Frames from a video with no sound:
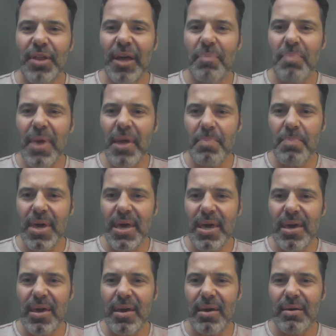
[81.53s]
that made
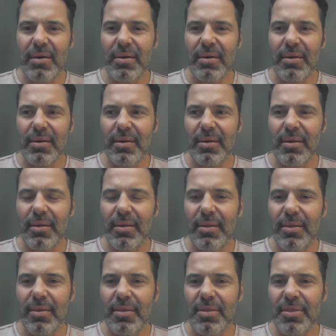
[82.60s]
me
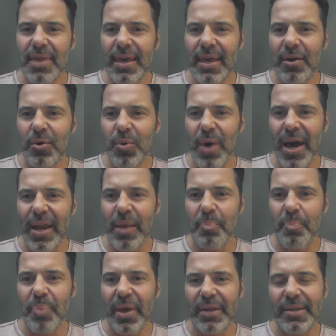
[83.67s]
think quite a
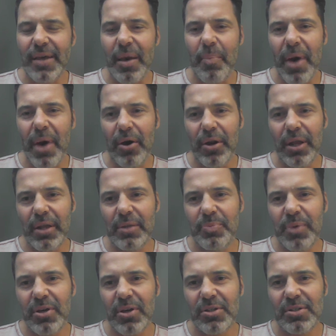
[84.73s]
bit about it
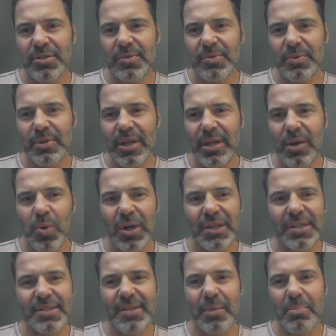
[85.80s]
because,
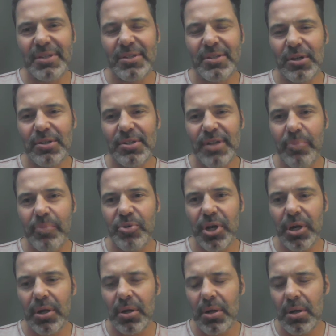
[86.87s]
what is a
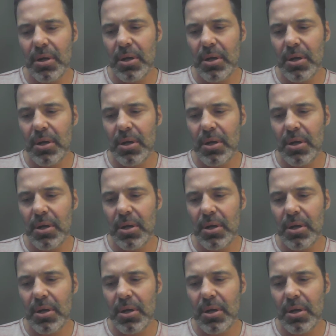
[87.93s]
misconception?